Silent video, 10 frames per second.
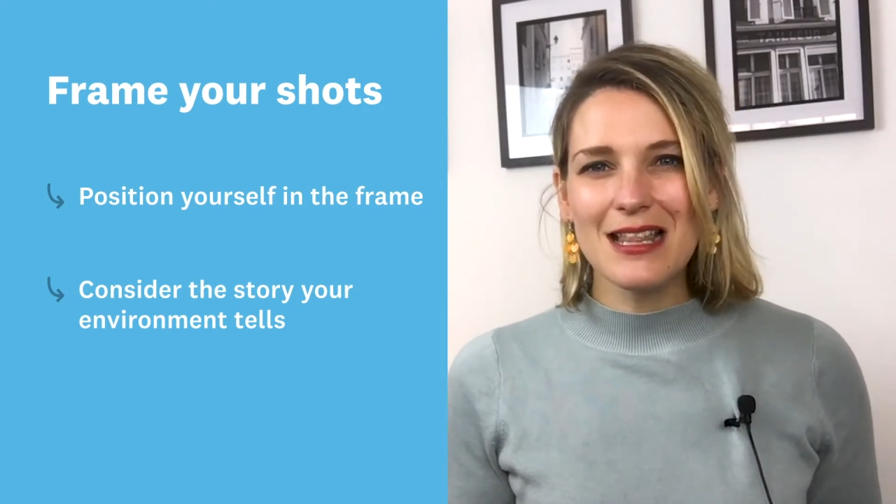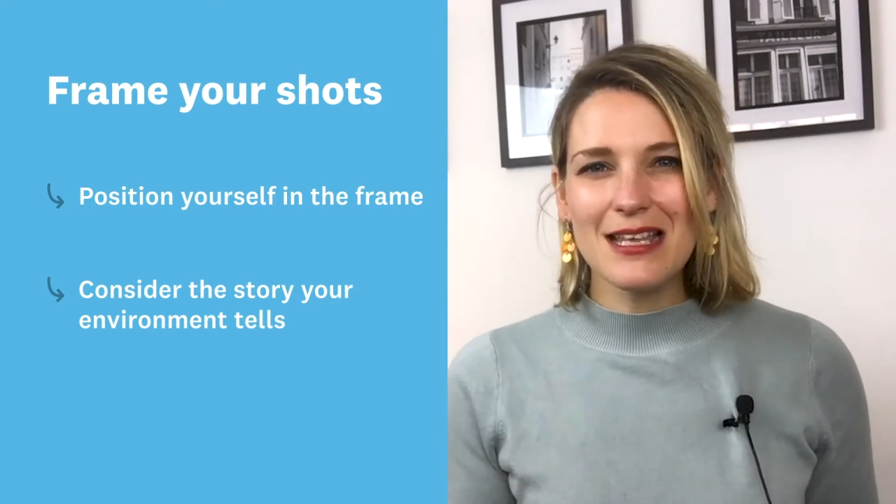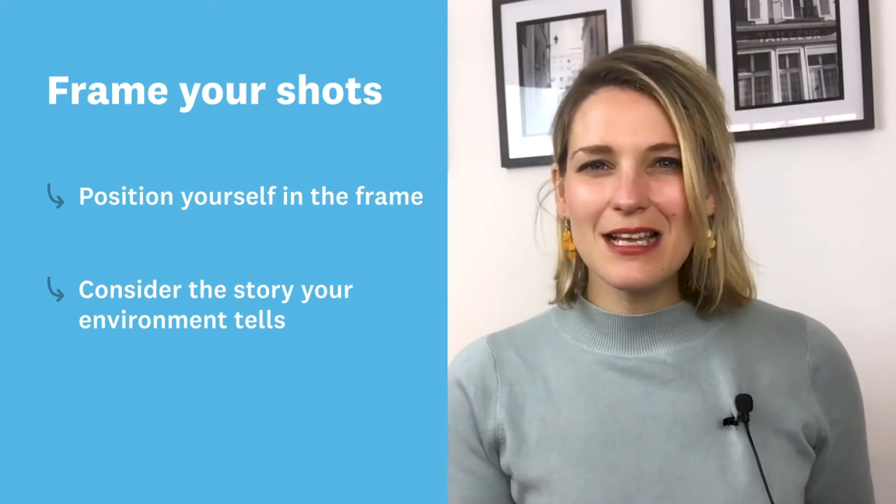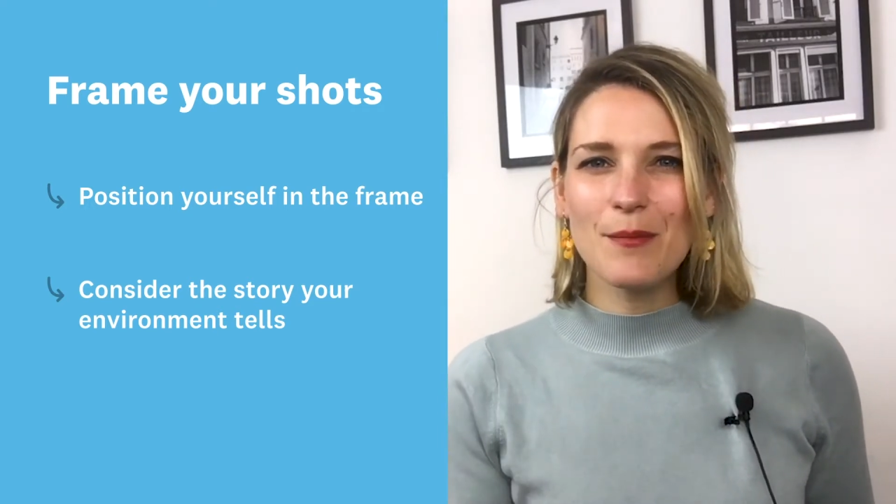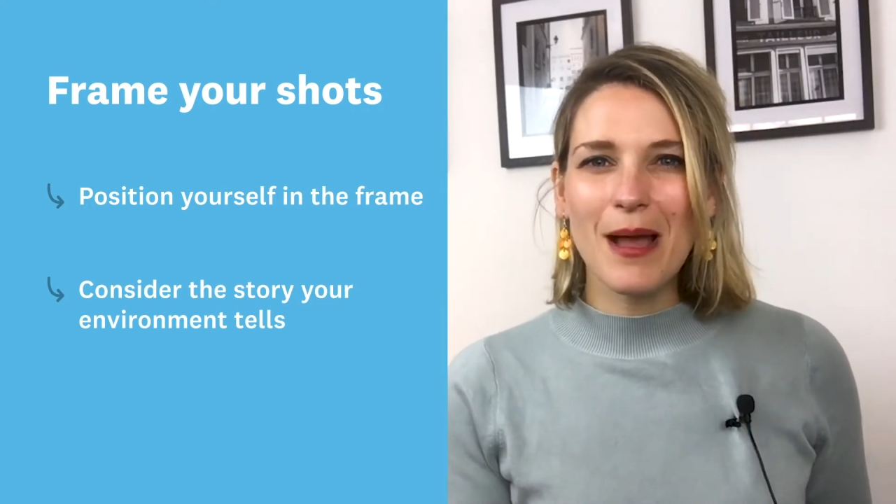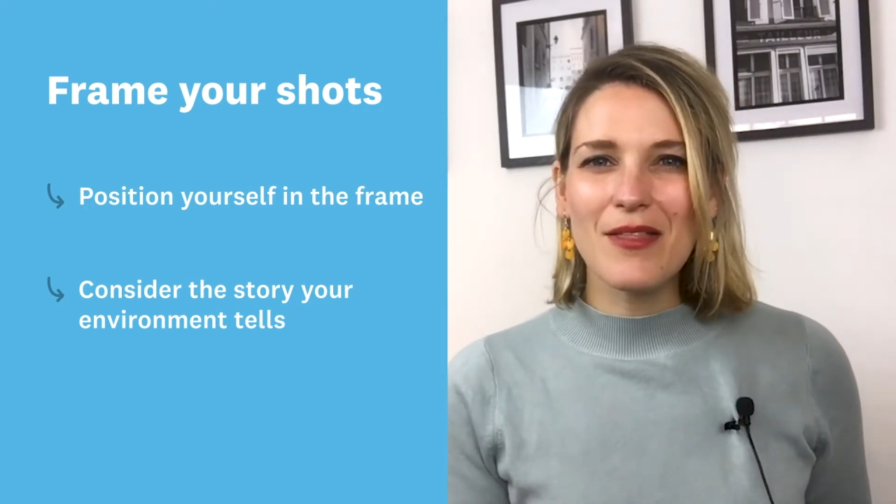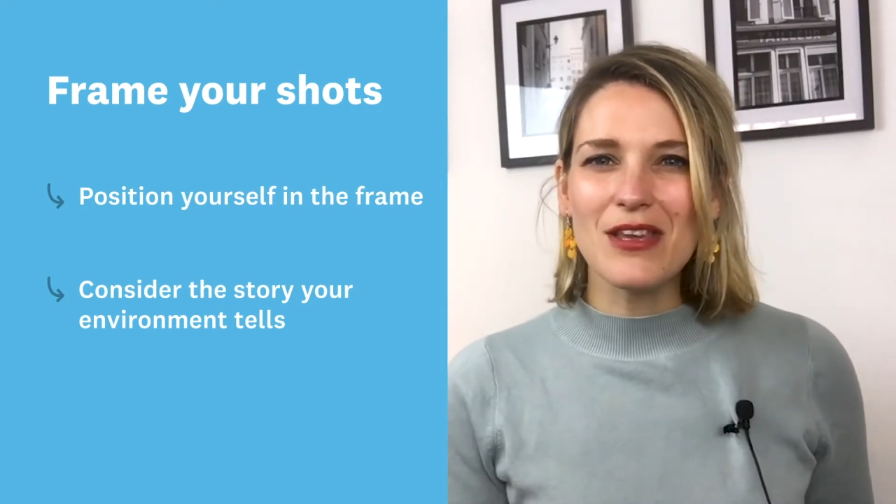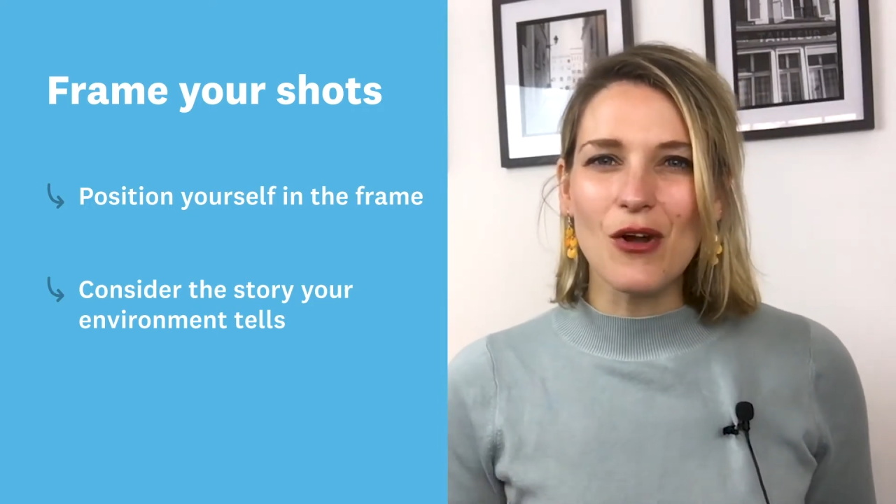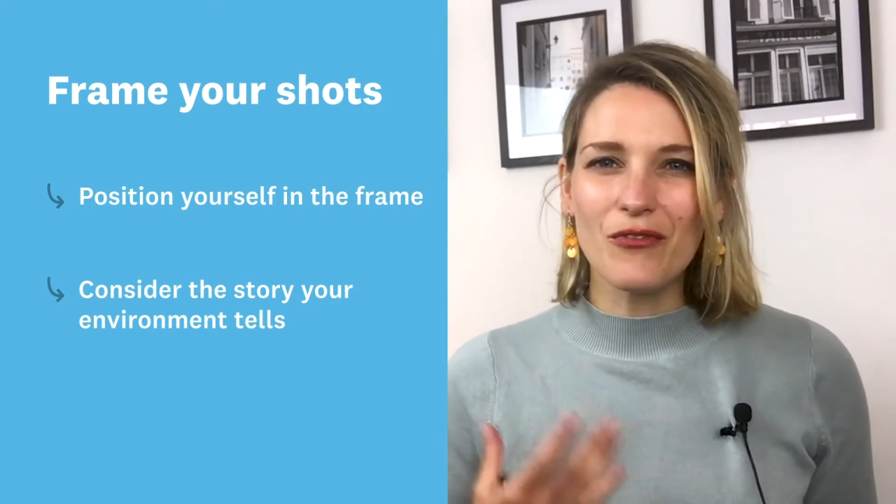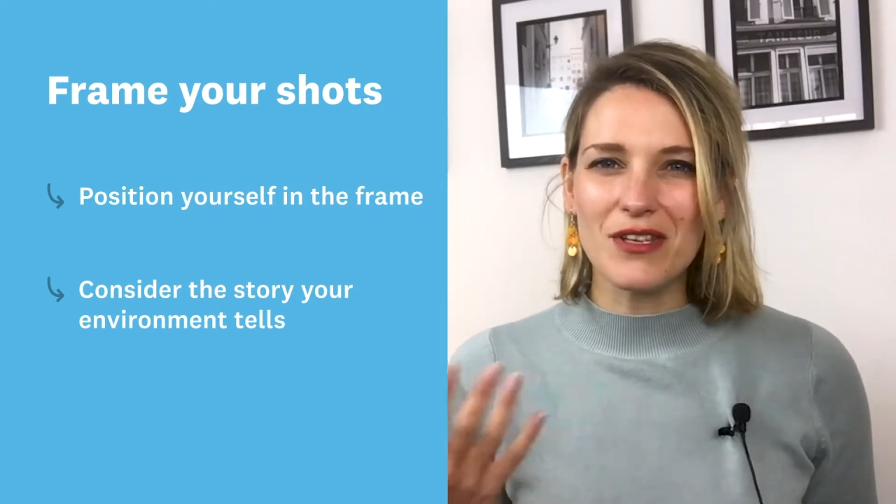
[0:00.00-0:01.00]
think about
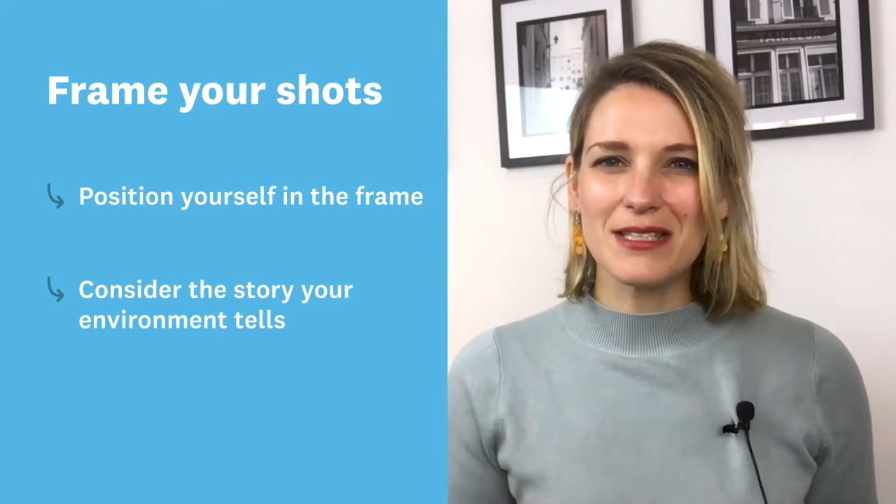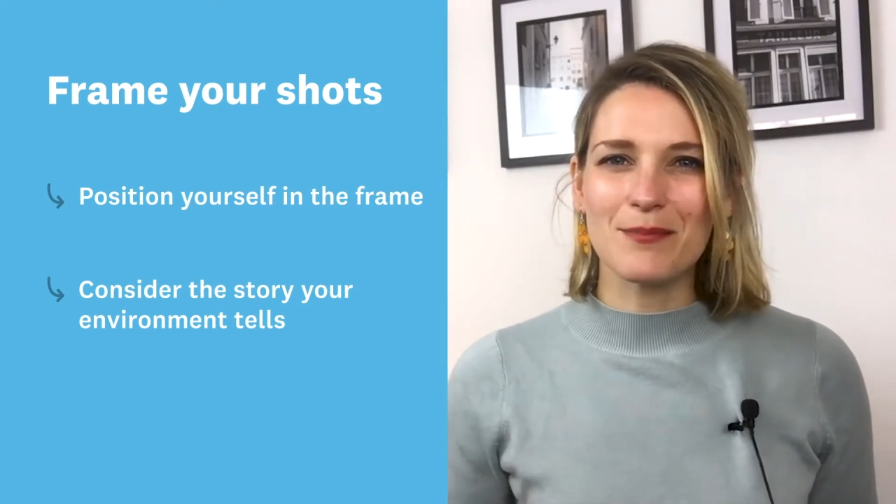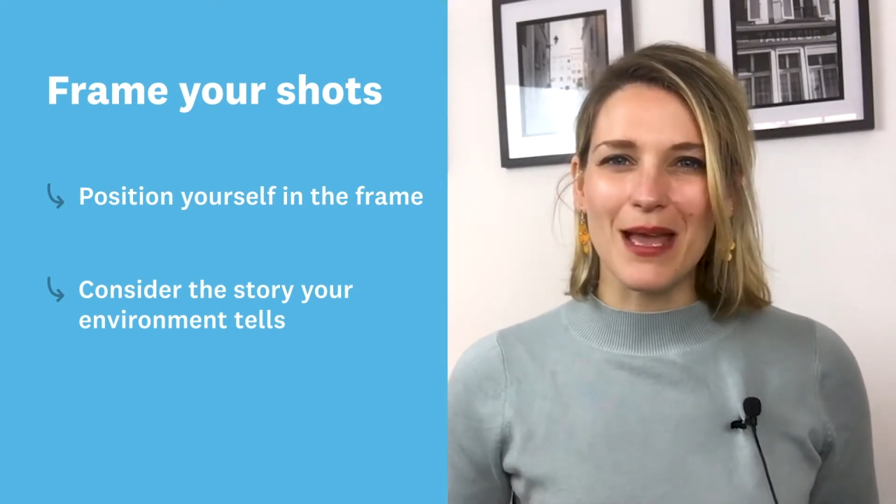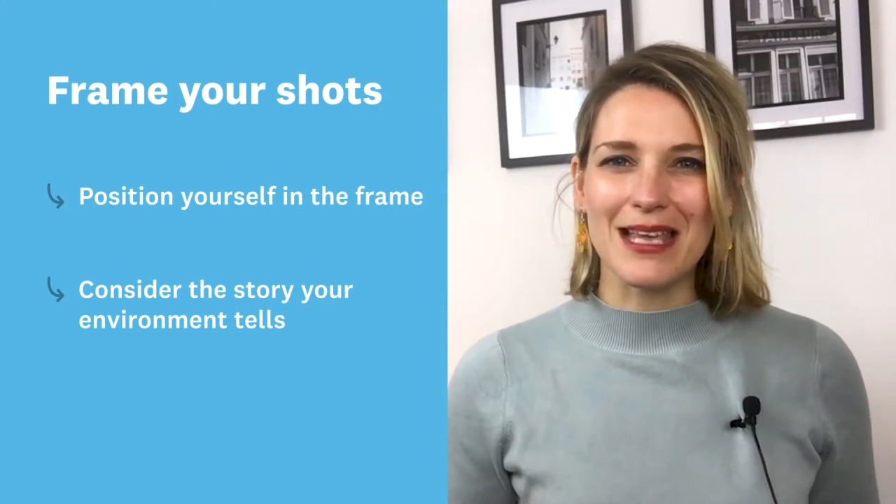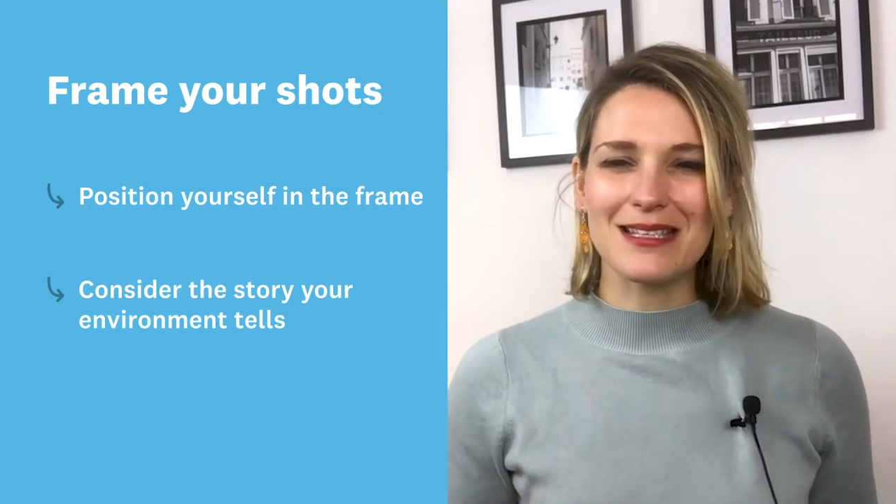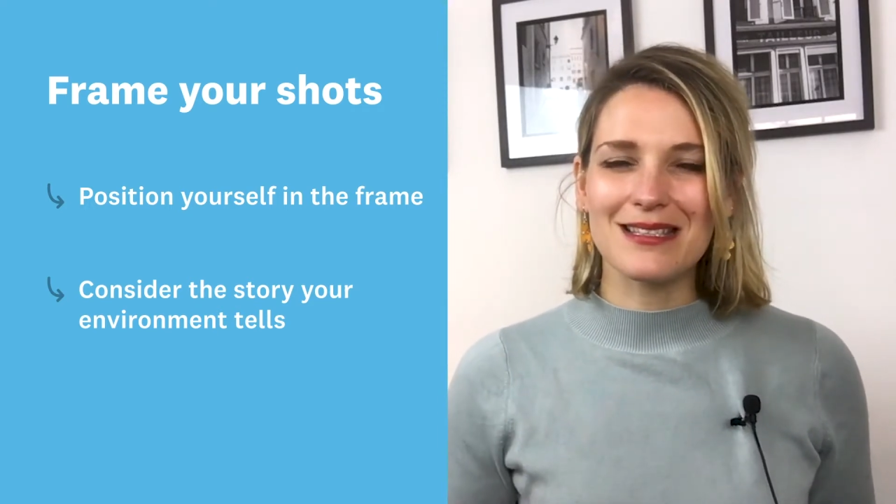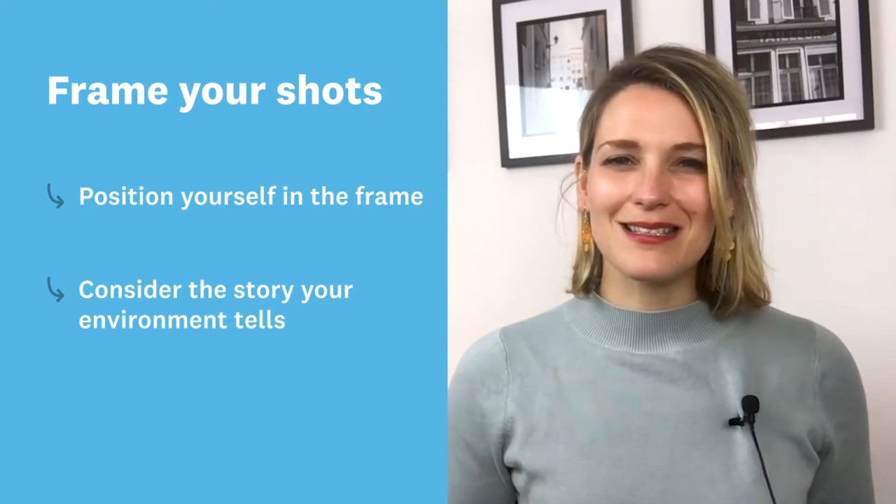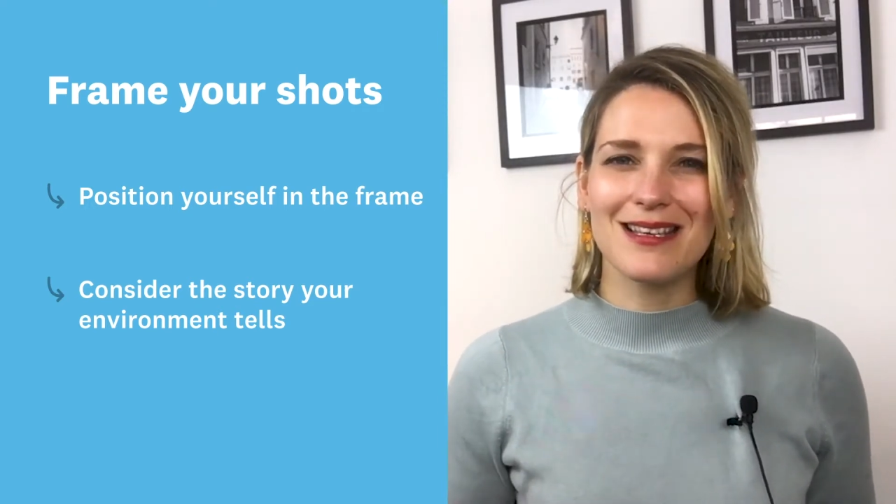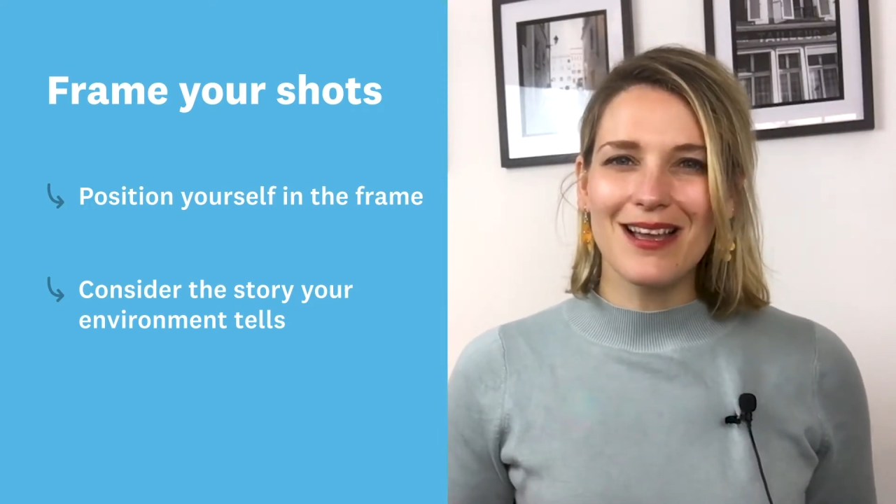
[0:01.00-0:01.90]
the office space.